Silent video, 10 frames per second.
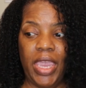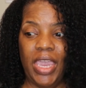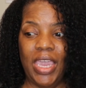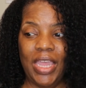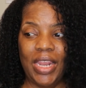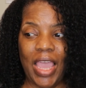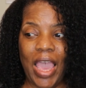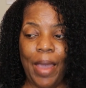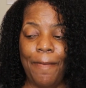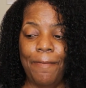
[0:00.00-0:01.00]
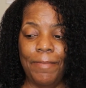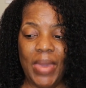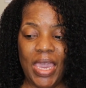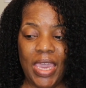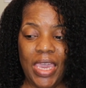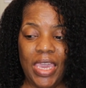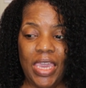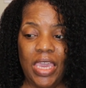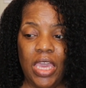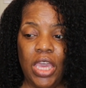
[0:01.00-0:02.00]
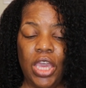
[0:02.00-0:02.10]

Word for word: And I may